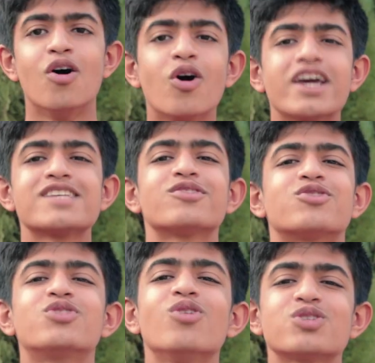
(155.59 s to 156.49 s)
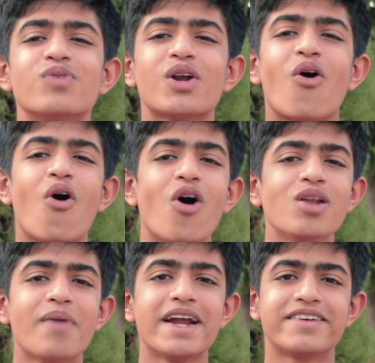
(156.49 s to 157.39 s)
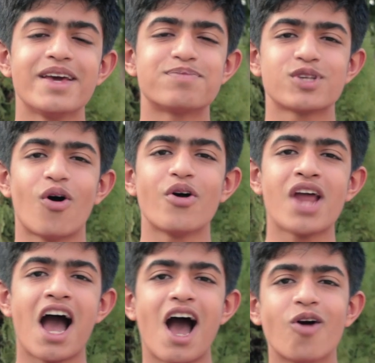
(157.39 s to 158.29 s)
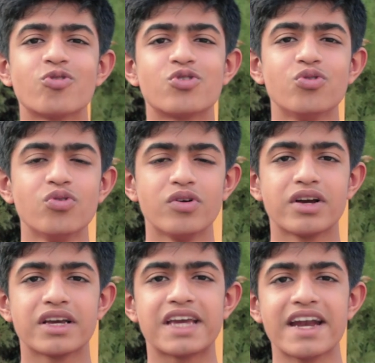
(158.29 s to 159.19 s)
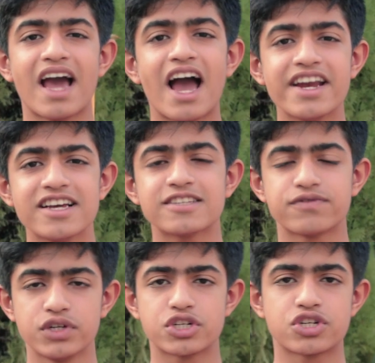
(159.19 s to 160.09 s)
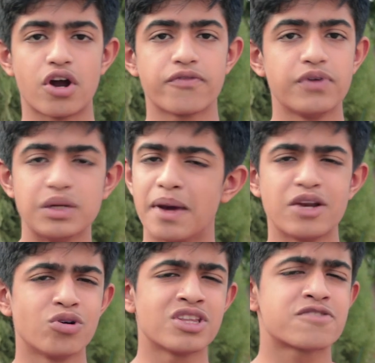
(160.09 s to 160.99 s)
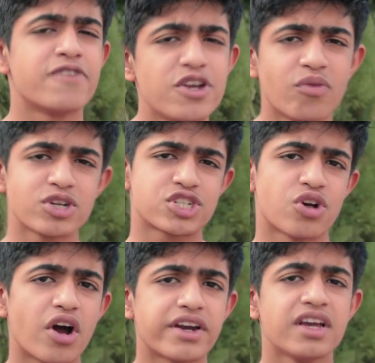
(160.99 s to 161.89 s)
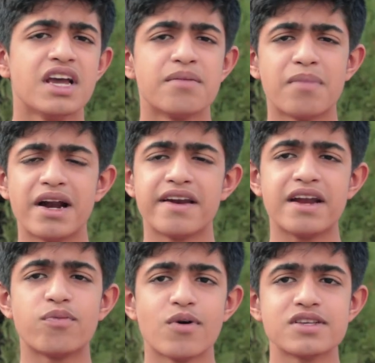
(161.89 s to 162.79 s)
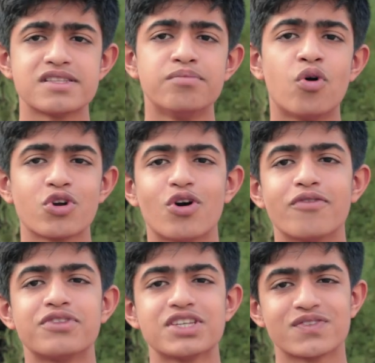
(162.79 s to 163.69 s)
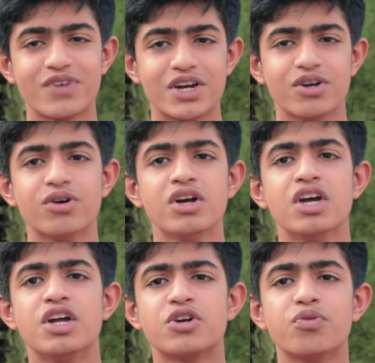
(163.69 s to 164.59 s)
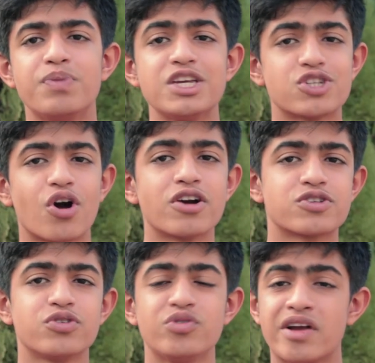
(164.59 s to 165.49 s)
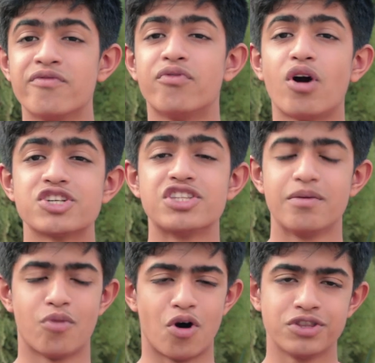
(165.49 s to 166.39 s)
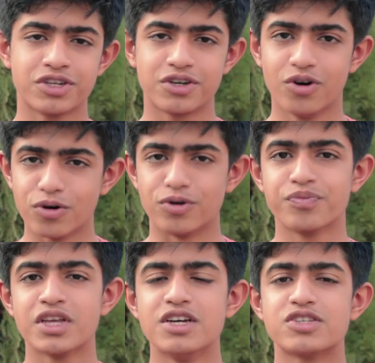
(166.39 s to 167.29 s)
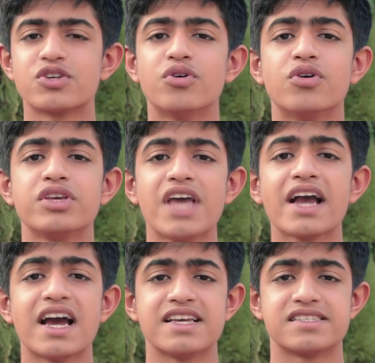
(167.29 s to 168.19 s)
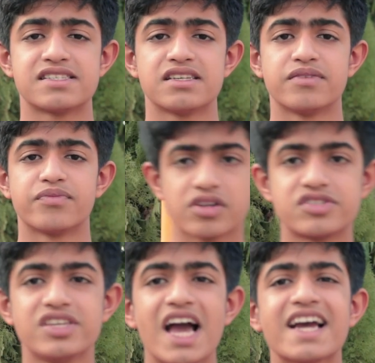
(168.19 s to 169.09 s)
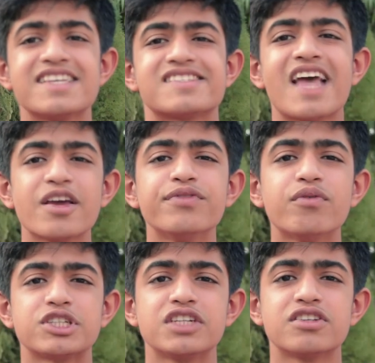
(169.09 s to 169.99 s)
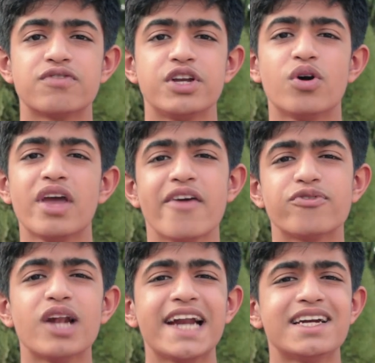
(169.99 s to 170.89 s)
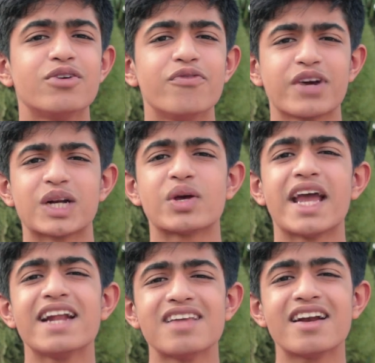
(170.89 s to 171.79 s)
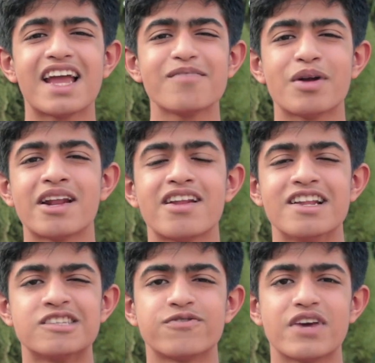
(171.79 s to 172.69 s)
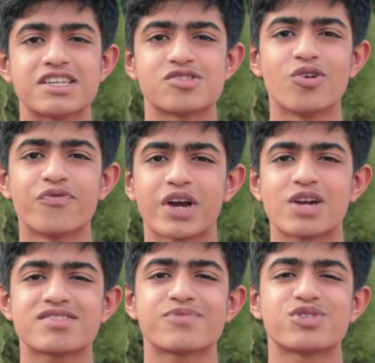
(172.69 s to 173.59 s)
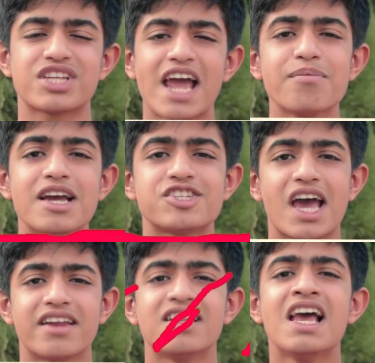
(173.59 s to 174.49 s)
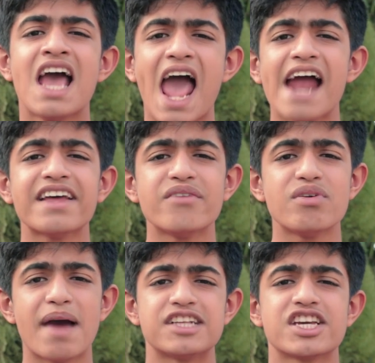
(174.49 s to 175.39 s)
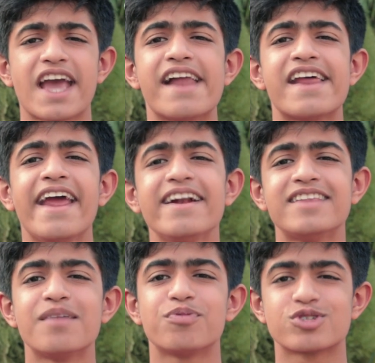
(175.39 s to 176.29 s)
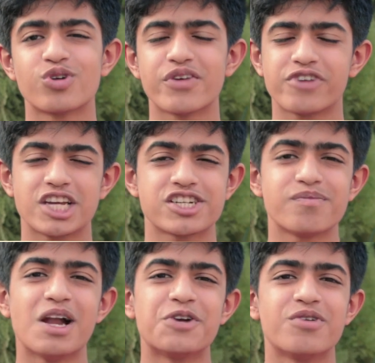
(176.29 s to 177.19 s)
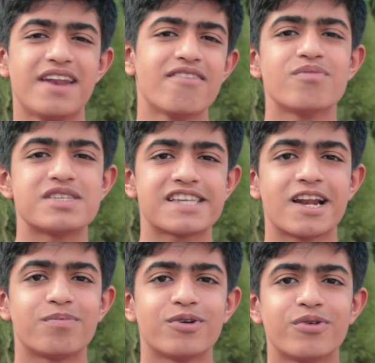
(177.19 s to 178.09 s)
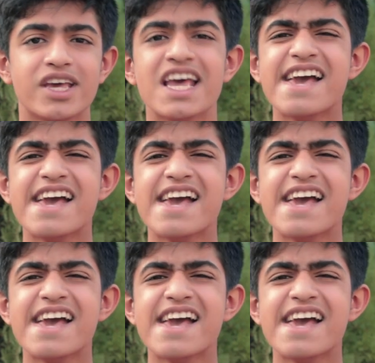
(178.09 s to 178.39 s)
Okay, so those were all my tips on how to get ideas for your short film. I know this video was short, but it was the motto of this video to be short so you can watch them on the go. So yeah guys, thank you for watching this video. If you liked it, don't forget to hit that like button in its face. Don't forget to subscribe my channel at Envy Magic and hit that post notification bell to never miss an upload.